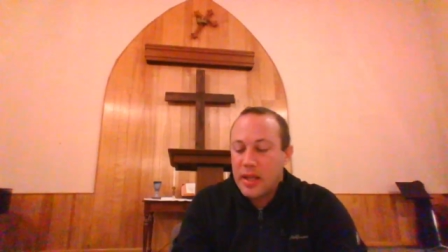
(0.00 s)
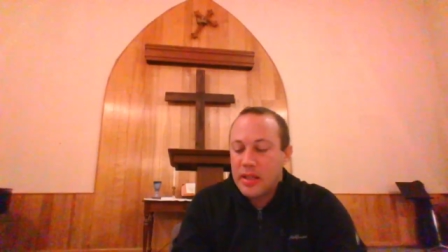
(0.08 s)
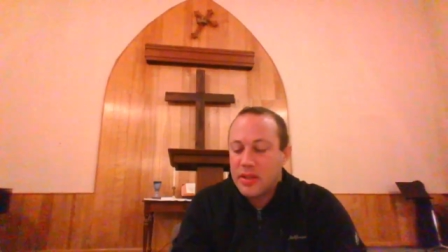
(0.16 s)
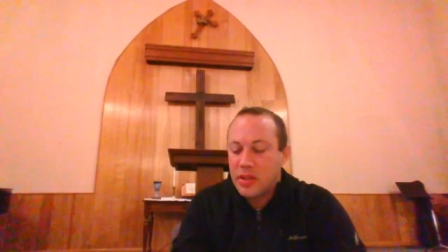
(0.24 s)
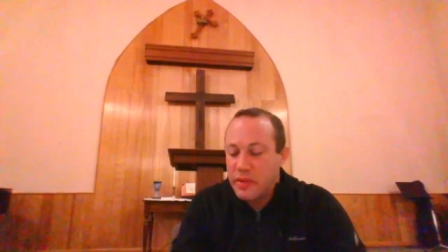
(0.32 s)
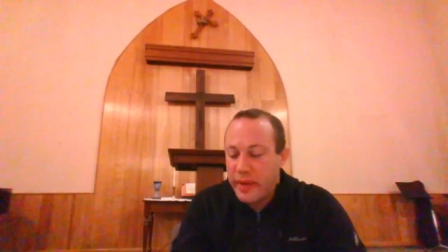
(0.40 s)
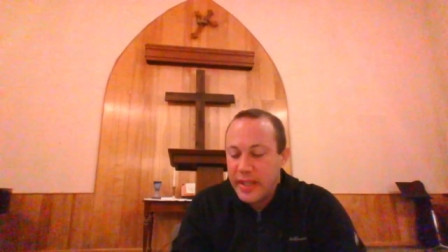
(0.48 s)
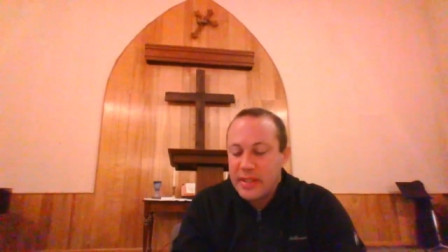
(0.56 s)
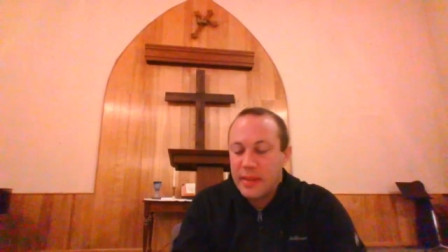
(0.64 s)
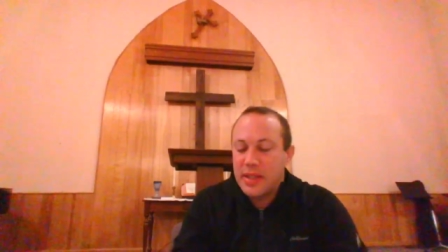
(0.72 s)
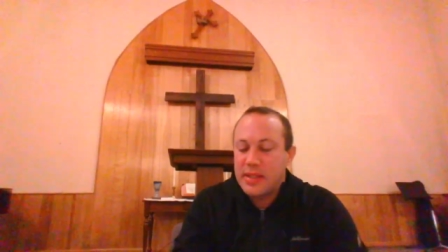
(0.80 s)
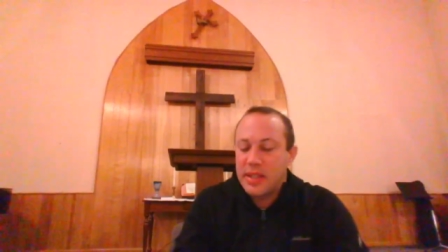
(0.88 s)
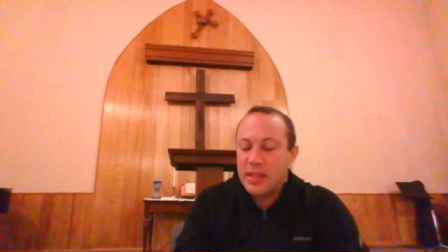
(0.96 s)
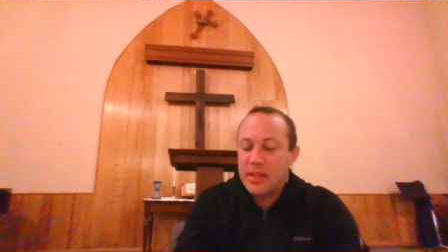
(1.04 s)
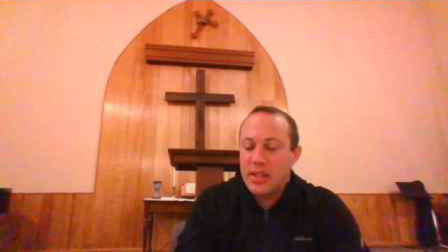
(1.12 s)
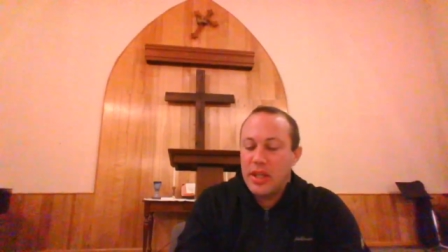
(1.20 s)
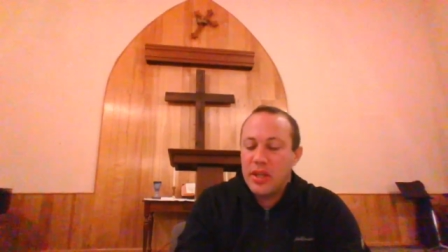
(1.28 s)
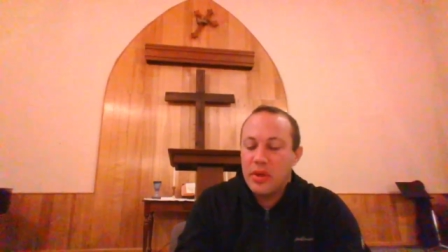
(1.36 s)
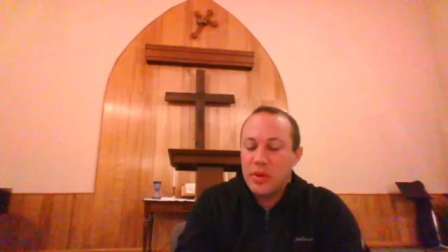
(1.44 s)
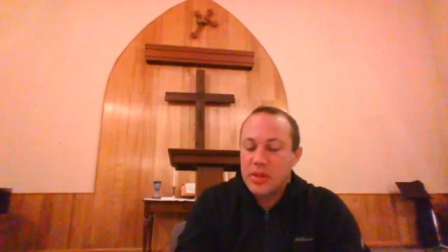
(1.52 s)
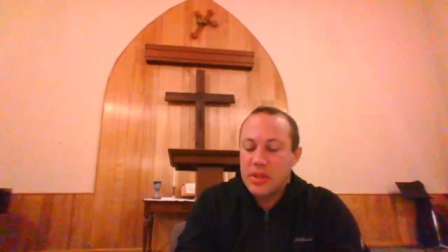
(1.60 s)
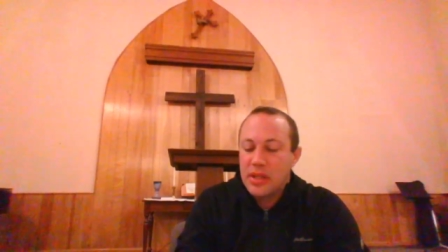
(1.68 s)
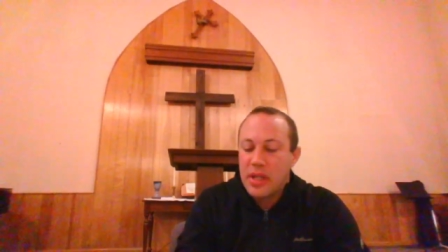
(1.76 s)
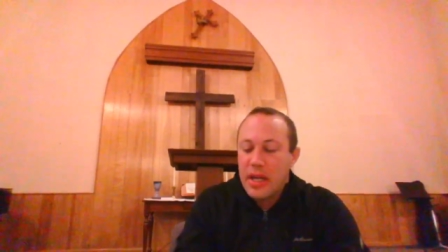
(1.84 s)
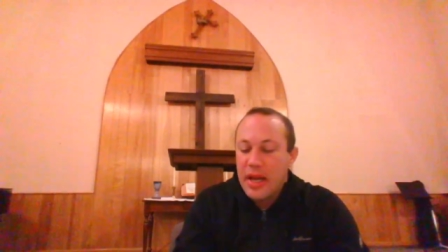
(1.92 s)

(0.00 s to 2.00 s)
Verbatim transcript: And so she makes up this excuse